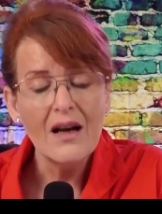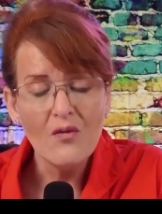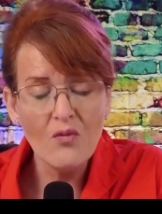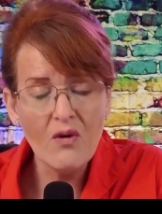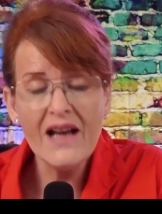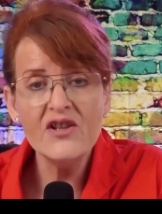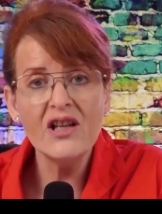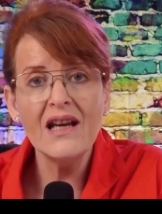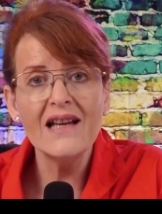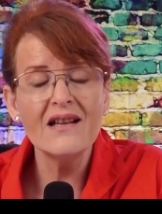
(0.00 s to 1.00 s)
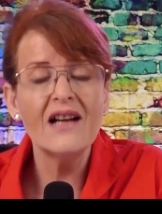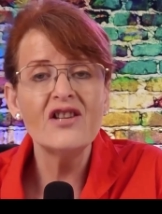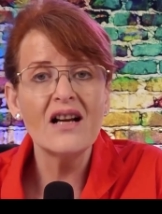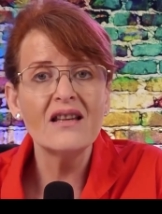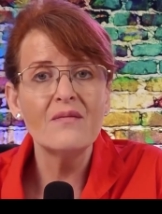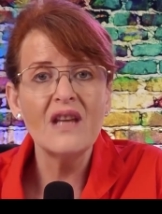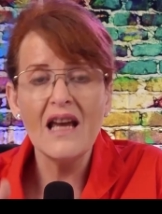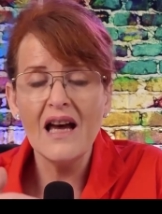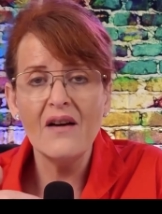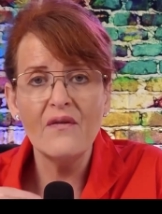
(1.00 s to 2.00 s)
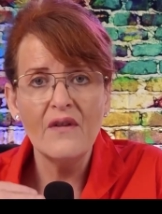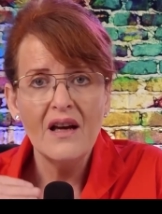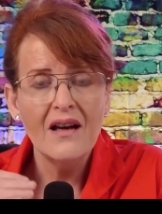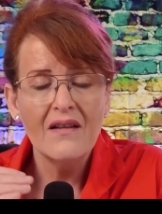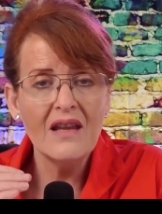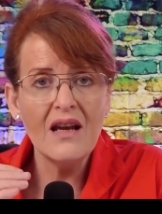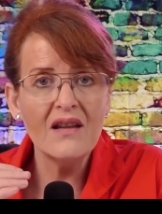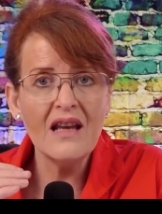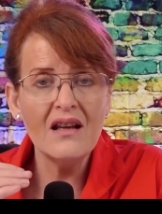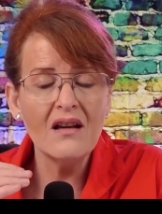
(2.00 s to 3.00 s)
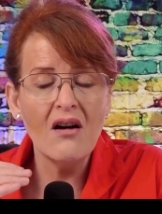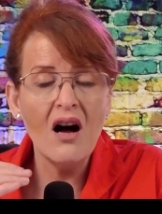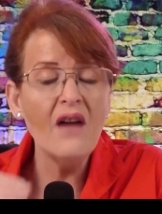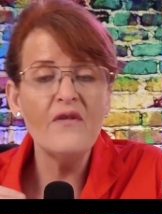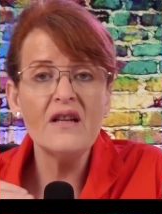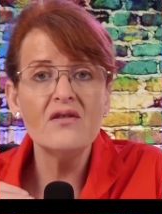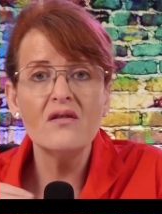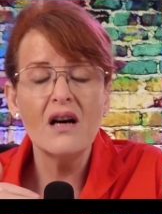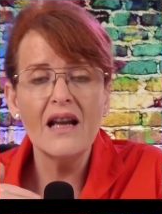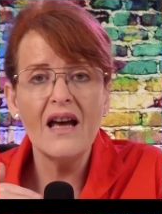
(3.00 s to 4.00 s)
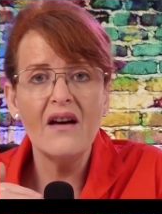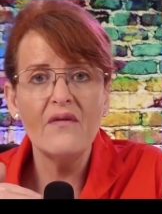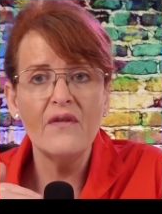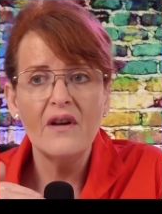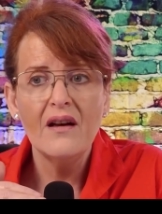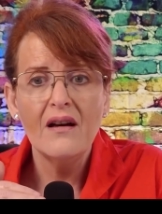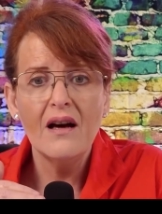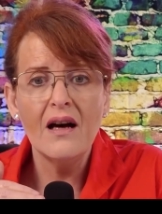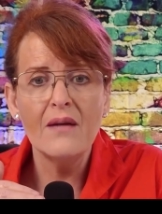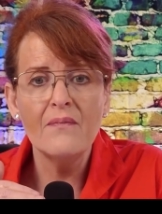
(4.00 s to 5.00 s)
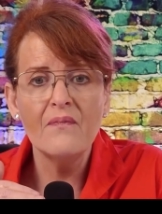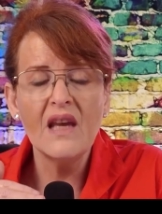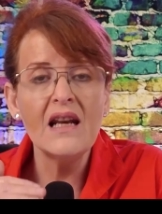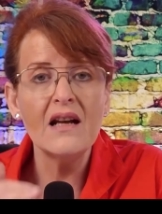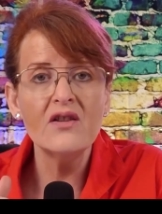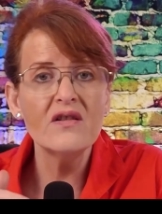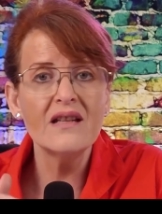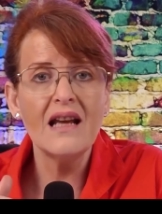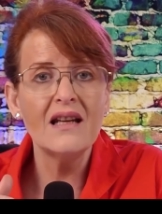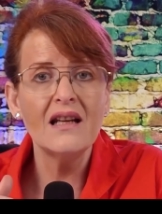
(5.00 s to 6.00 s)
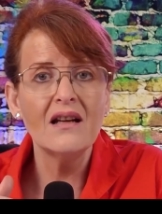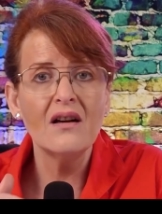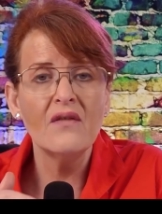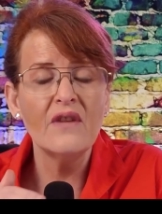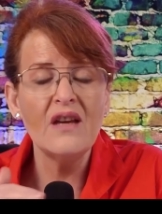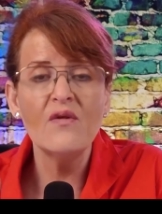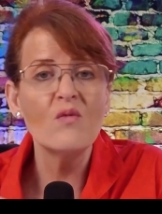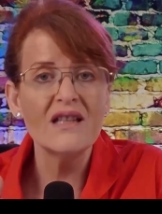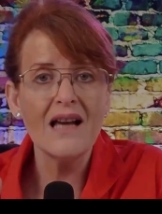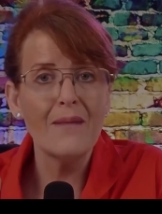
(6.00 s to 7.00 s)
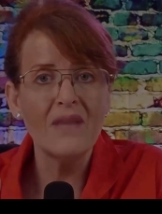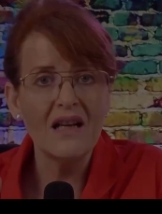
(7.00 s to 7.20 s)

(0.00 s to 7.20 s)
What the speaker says: Reggie has hijacked them. They often do not have an understanding of even what's happening